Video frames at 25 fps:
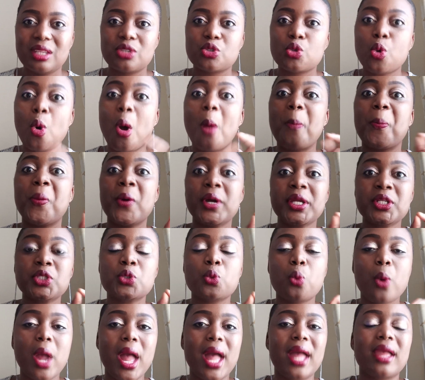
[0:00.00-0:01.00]
To a
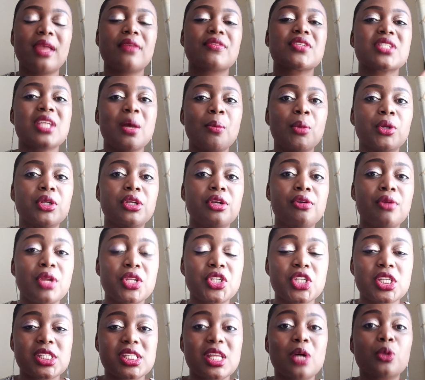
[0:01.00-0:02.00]
point where if somebody
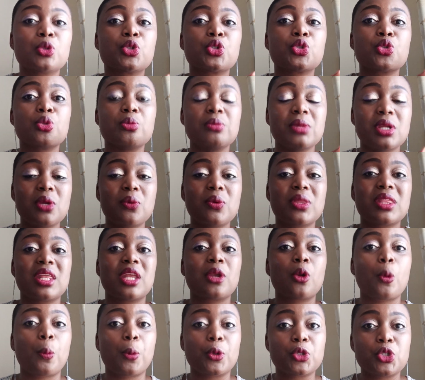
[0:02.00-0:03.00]
reaches out to me with
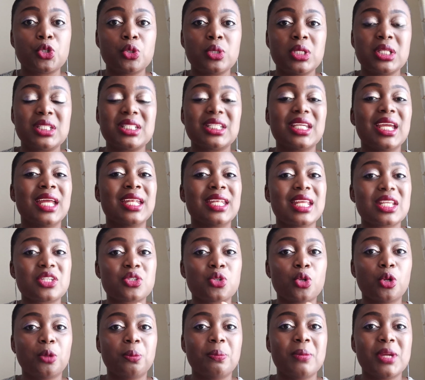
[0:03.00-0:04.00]
an opportunity and does
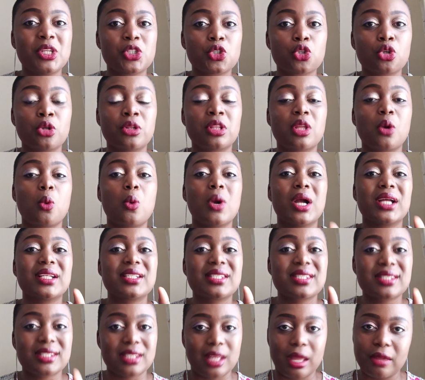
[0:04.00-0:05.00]
not mention the word
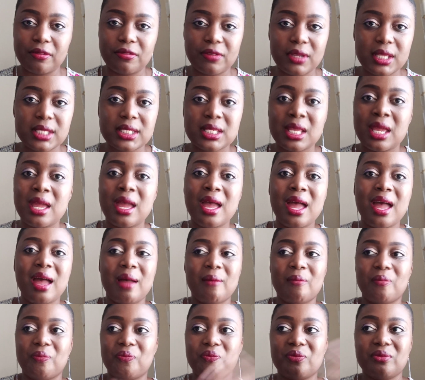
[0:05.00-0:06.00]
service,
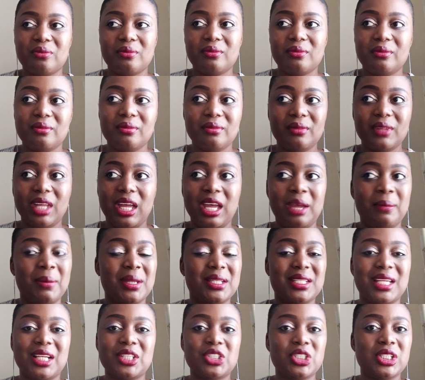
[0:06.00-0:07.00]
I might
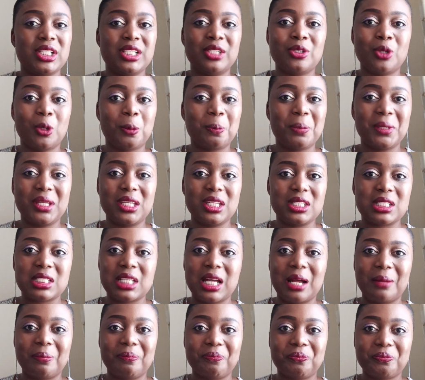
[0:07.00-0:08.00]
actually not pick it
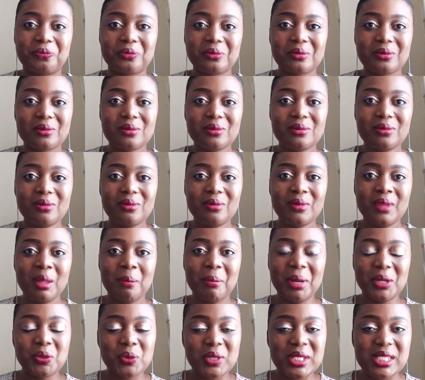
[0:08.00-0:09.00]
up.
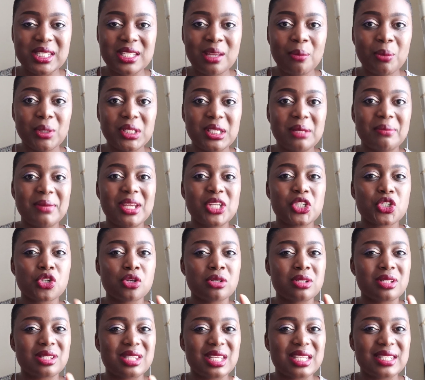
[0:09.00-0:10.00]
But when somebody
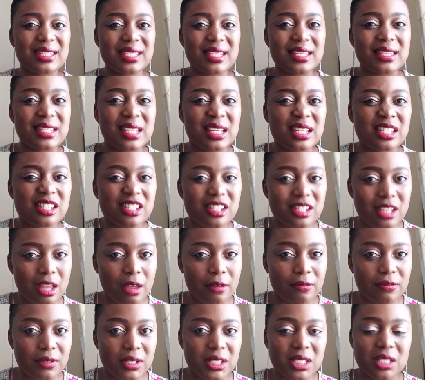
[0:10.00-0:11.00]
mentions this is in
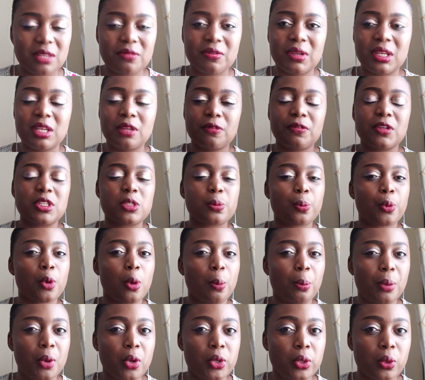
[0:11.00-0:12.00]
service, even if it's pro
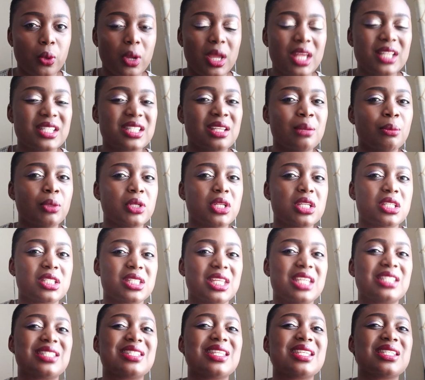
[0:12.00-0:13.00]
bono, and somebody
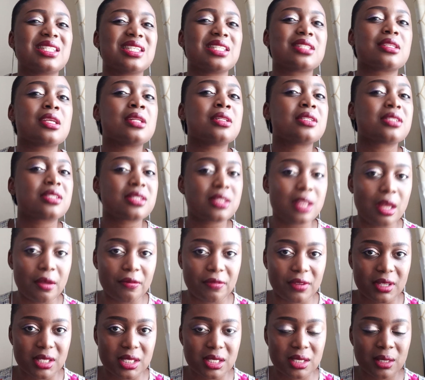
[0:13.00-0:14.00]
says this is in
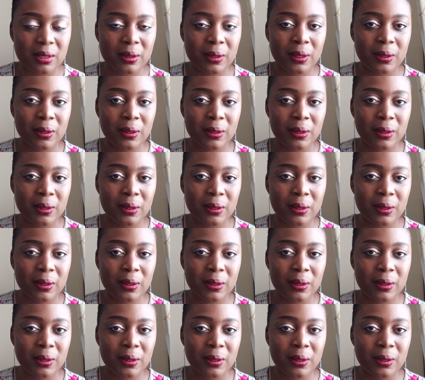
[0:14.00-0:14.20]
service